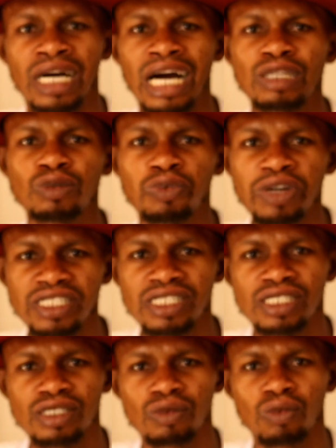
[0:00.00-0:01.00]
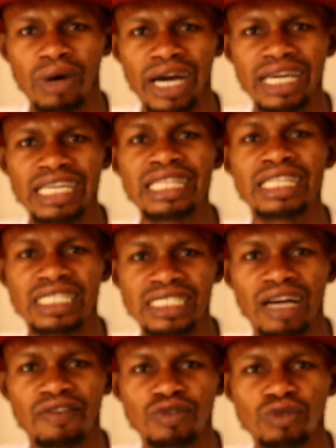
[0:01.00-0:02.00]
and reasons why he
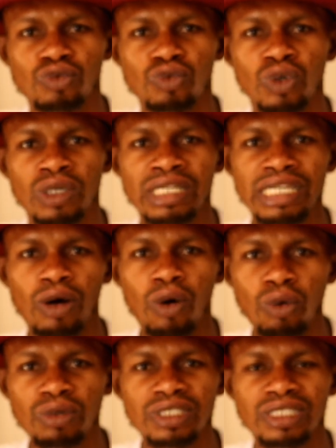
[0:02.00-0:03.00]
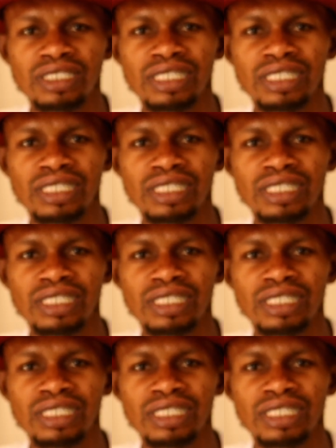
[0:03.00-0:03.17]
deserves to own